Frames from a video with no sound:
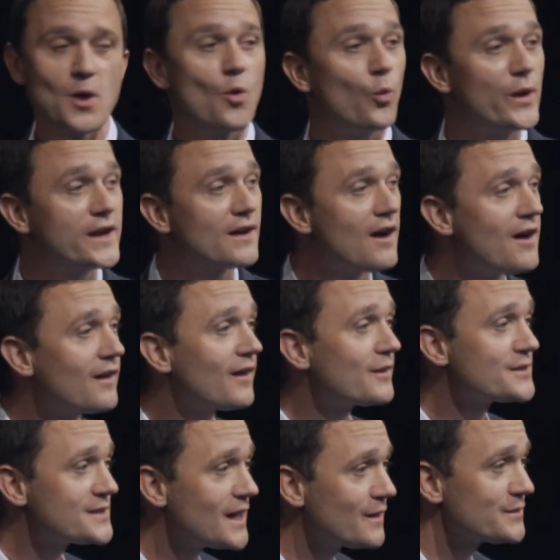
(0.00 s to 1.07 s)
We call
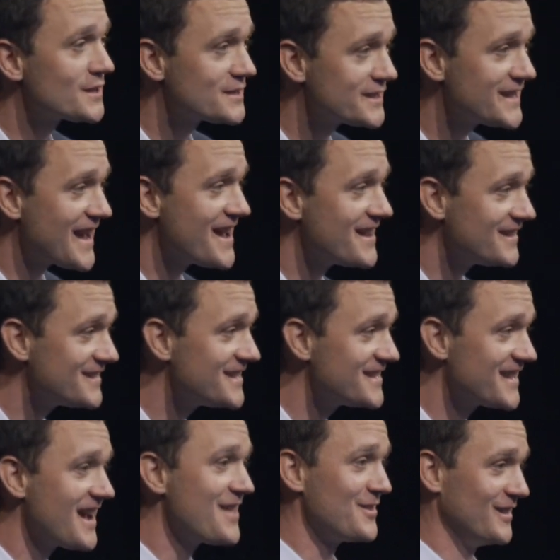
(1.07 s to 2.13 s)
ourselves Stand
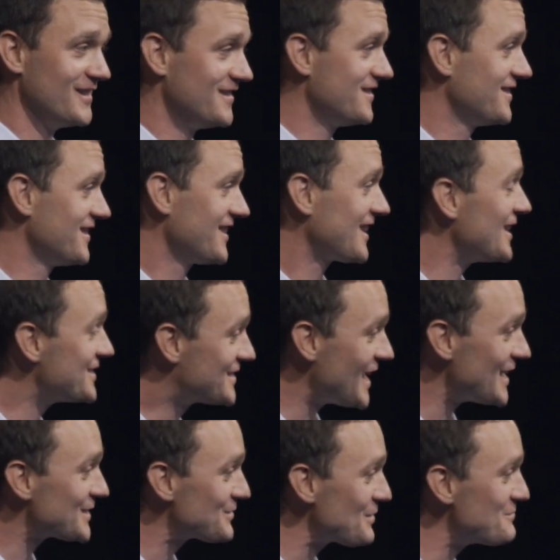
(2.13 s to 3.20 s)
Together because
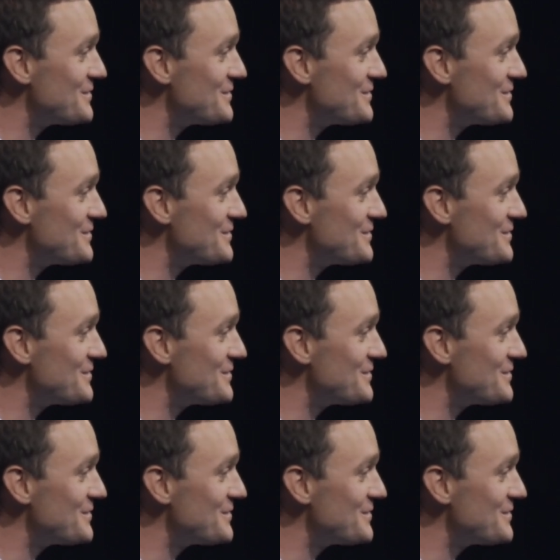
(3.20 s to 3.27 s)
that's what